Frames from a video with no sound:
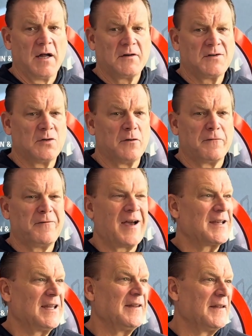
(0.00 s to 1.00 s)
to
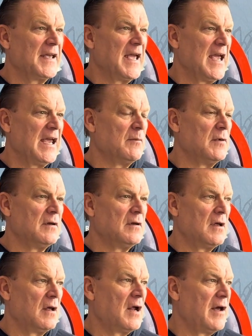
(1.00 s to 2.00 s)
affecting the game,
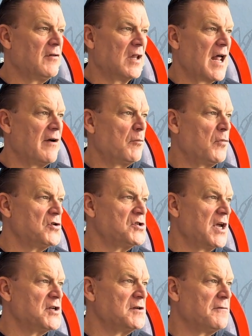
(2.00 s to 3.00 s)
and I have a lot of
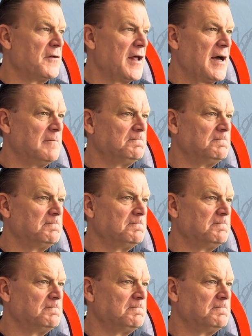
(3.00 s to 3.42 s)
appreciation for that.